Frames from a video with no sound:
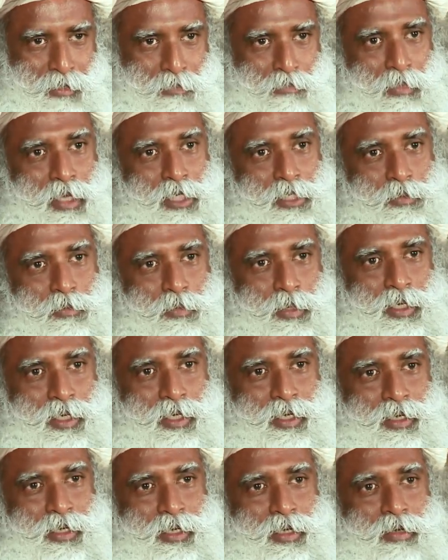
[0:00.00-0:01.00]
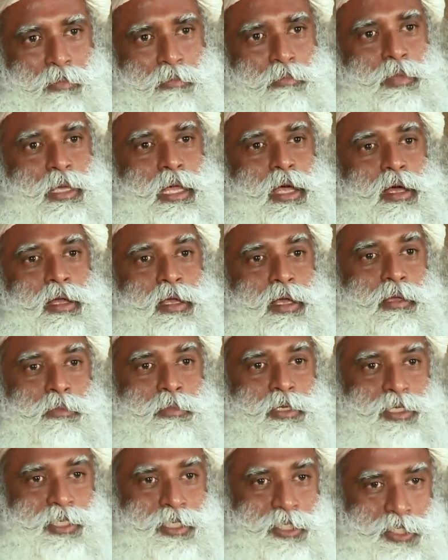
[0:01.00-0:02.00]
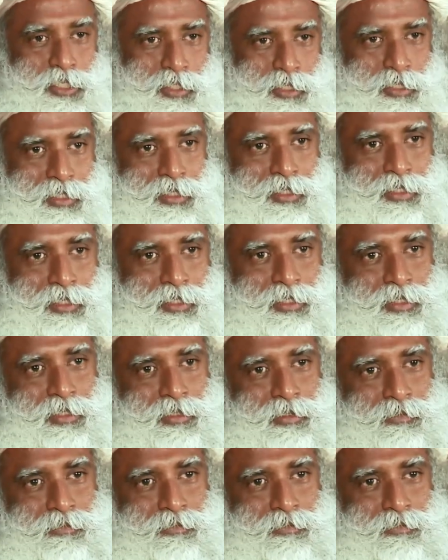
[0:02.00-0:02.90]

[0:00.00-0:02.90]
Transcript: must be beyond limitations.